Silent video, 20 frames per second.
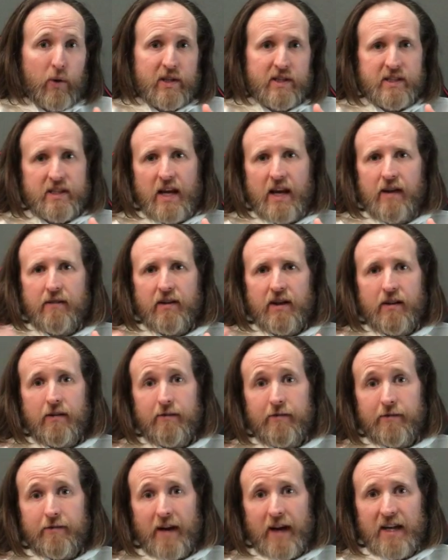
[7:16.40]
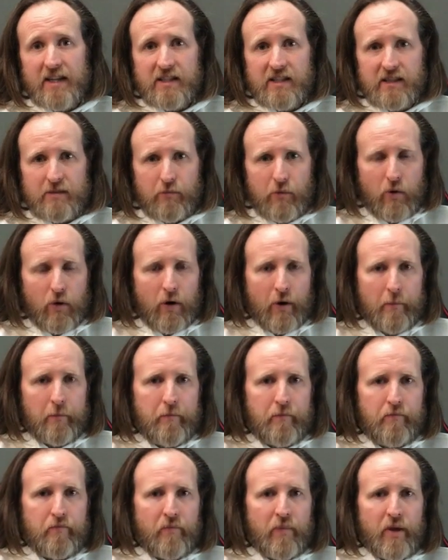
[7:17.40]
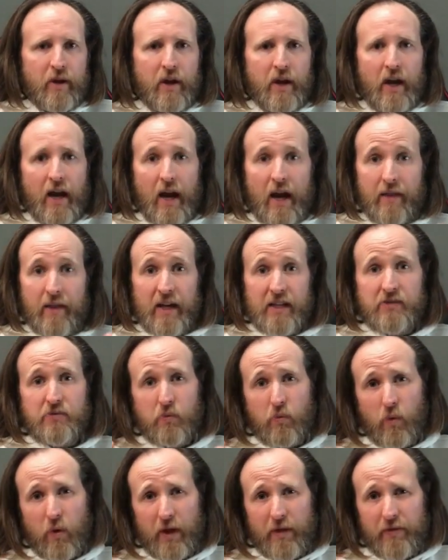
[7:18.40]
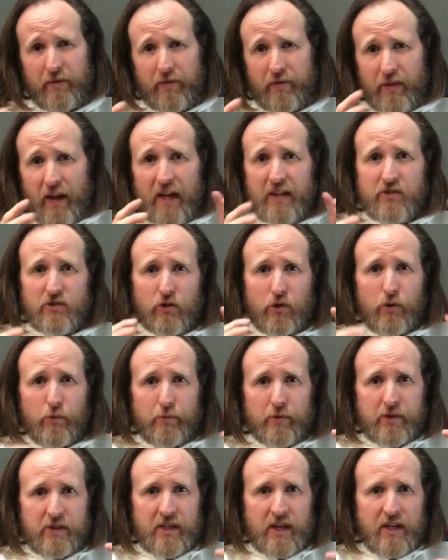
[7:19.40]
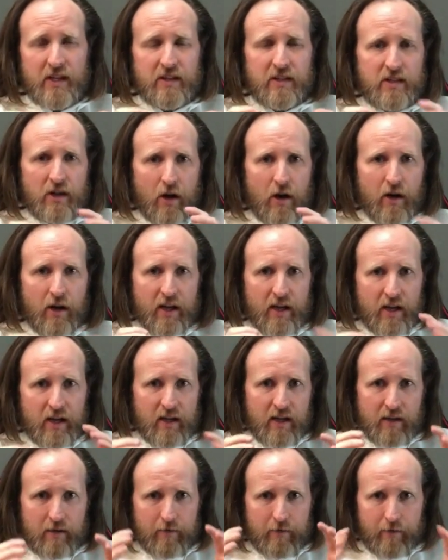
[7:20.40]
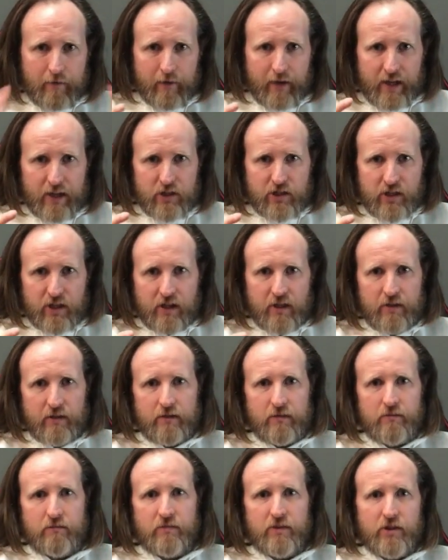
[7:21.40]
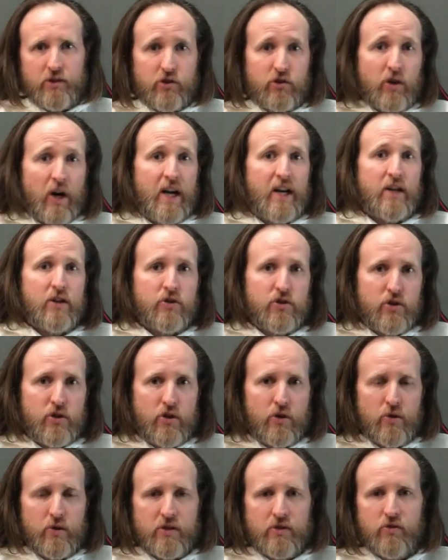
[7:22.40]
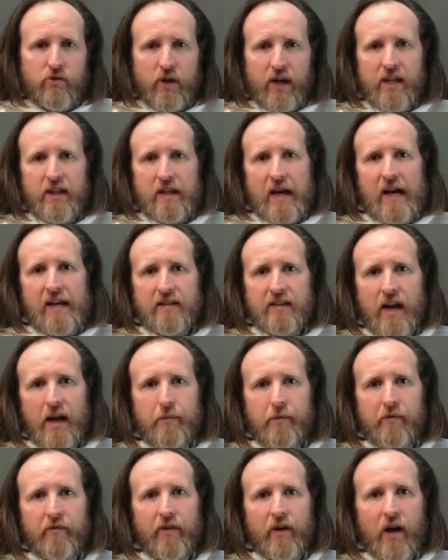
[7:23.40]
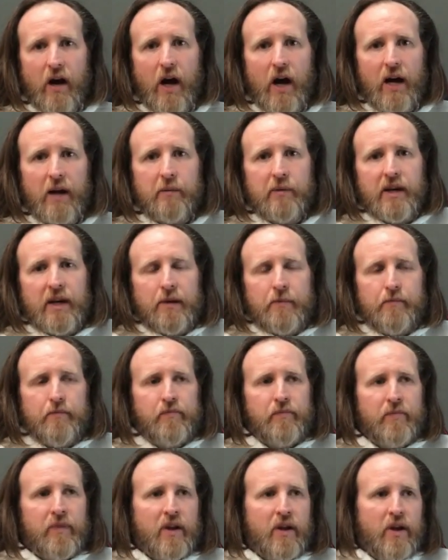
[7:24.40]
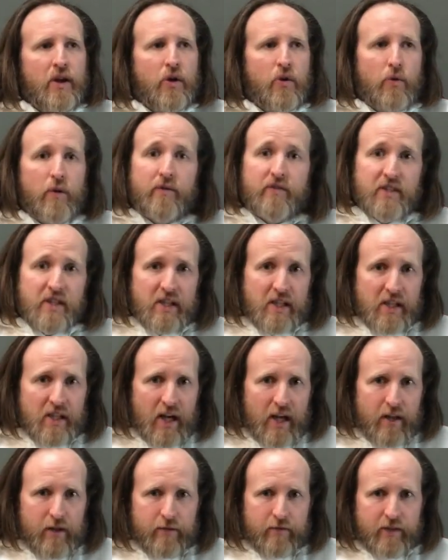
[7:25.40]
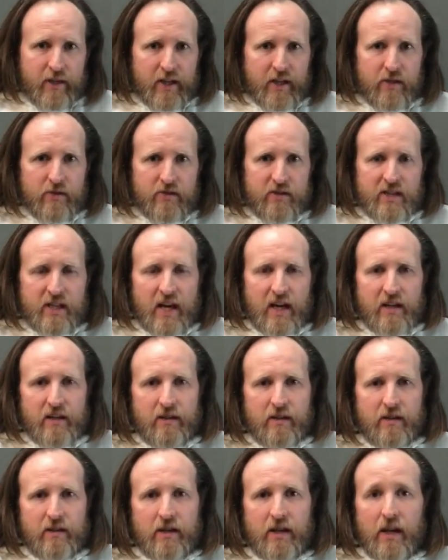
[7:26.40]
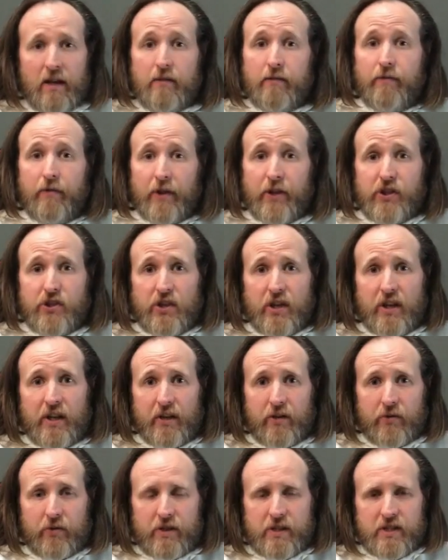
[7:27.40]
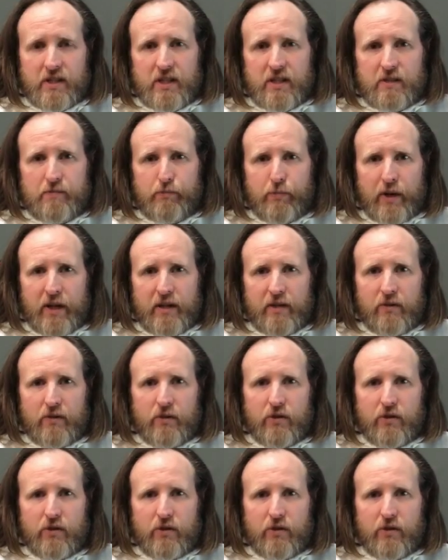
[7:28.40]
and save and invest more. And that's what that 2% targeted inflation is trying to do, is create that type of economy. We've seen in other videos that inflation increases, but